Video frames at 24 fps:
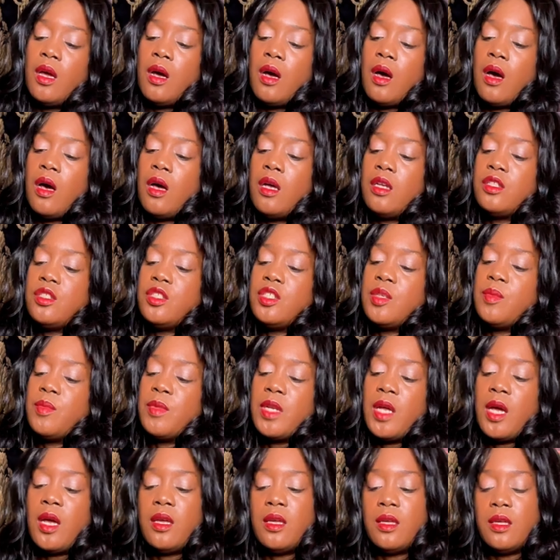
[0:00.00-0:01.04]
Uh,
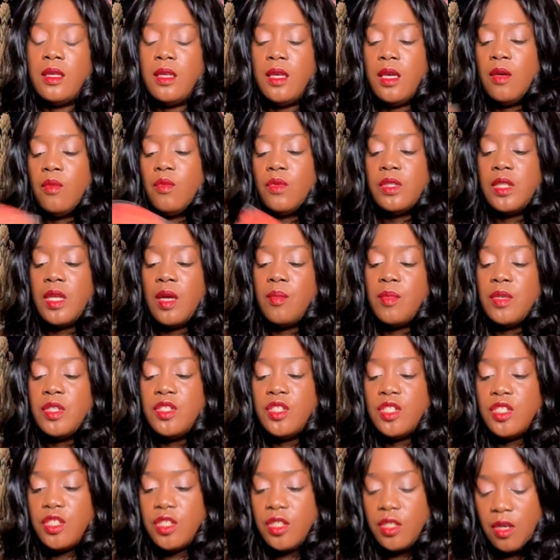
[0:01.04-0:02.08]
Gemini again with that
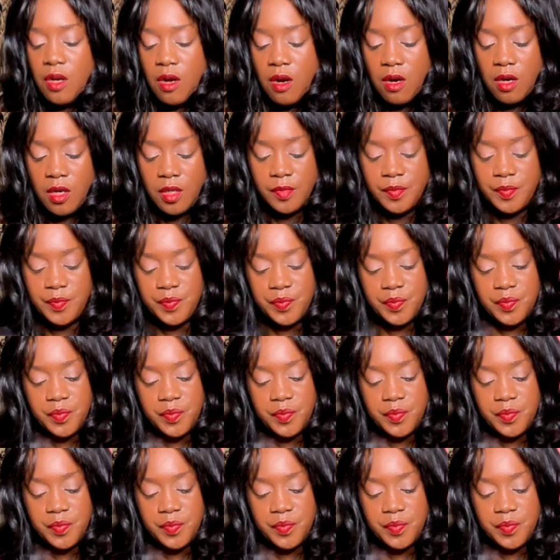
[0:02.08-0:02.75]
Magician card.